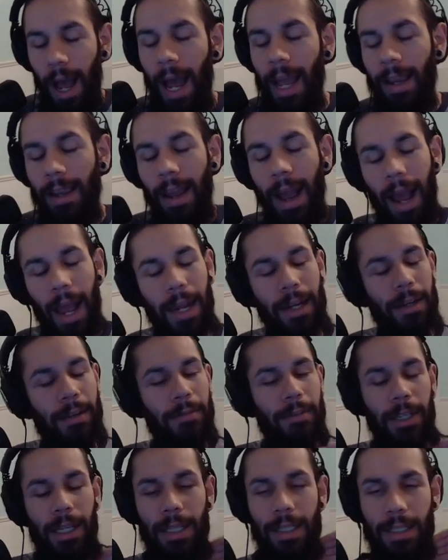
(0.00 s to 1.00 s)
I kind of
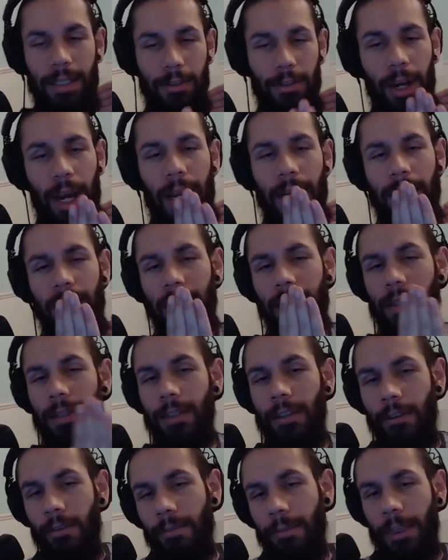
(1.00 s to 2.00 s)
just tried to
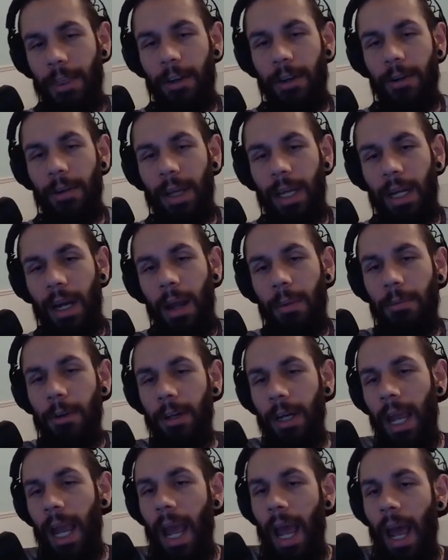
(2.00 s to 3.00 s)
zoom through it. I'm going
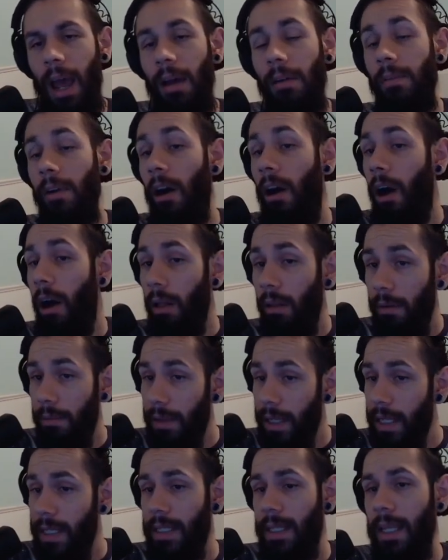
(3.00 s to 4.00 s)
to have all of
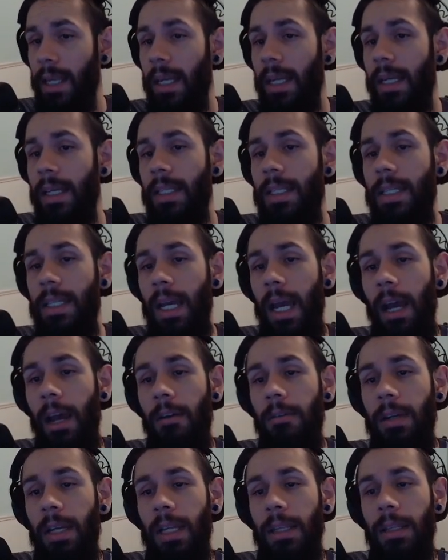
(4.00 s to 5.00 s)
these links
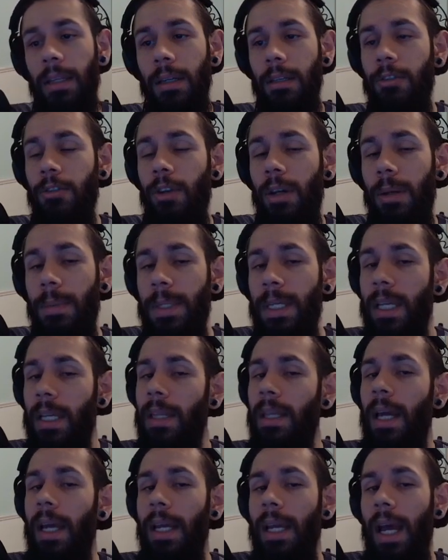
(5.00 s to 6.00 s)
down in the description
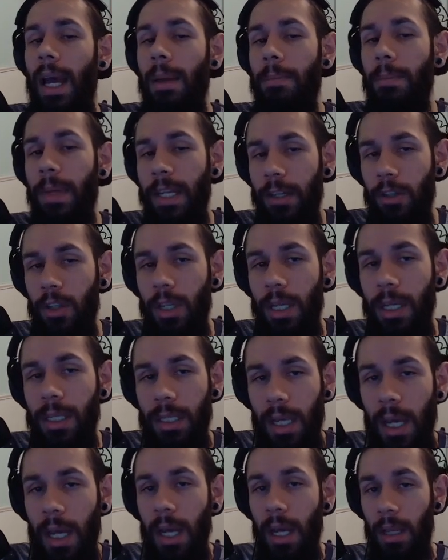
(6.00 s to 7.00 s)
like I
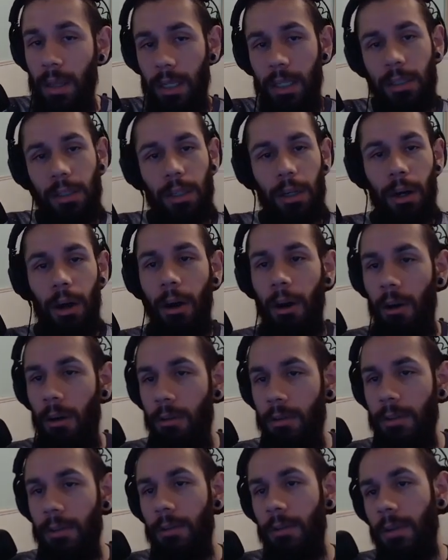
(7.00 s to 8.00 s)
mentioned. These are
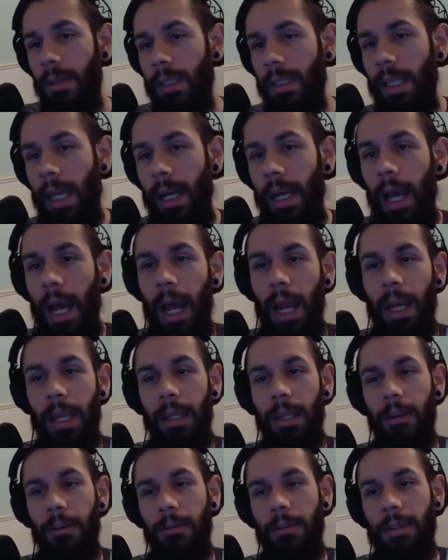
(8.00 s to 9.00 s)
all tools that I
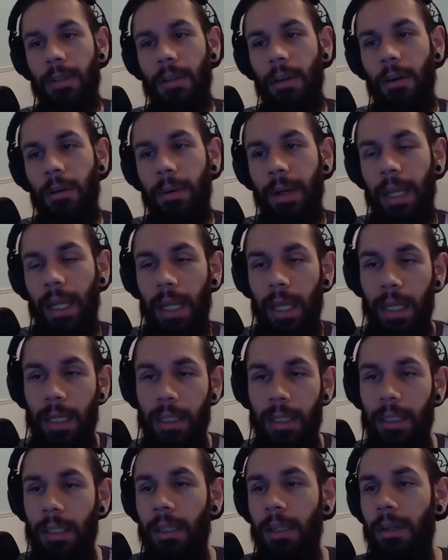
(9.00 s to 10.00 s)
use going
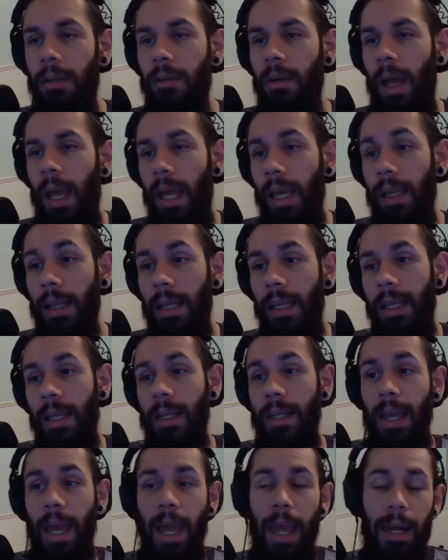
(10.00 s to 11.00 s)
into a
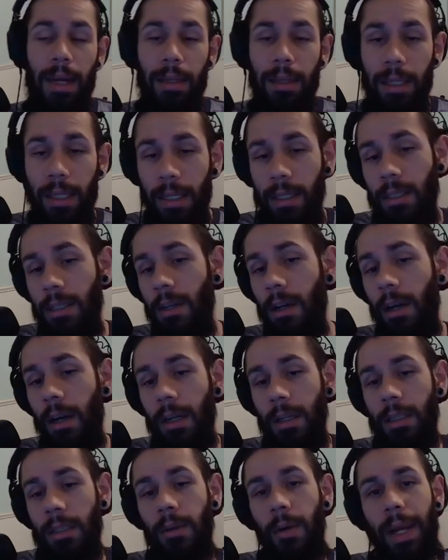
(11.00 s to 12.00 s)
league and a league
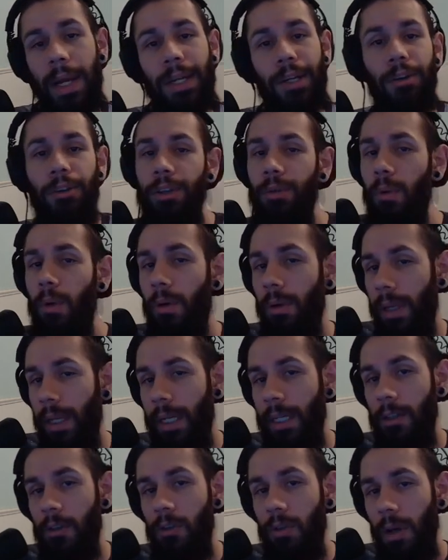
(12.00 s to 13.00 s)
start, so I know you won't get
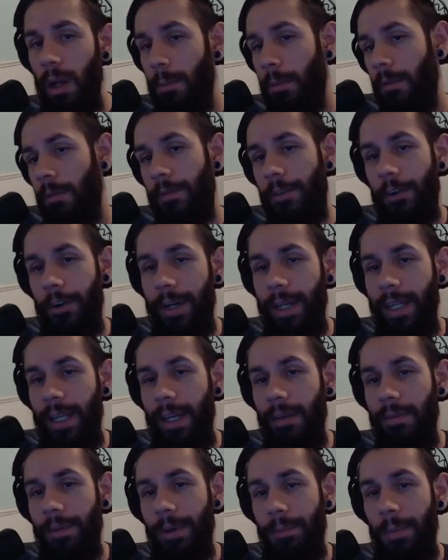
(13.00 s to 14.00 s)
in trouble for any
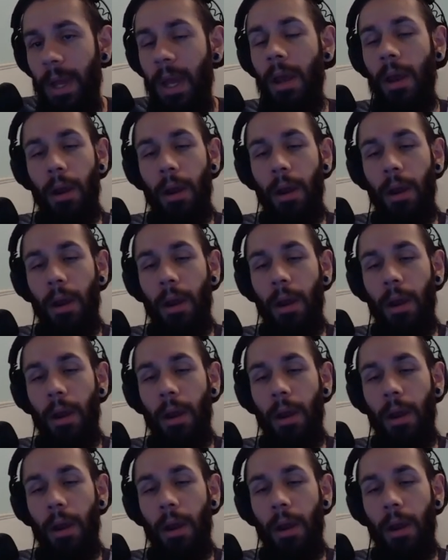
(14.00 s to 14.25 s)
of them.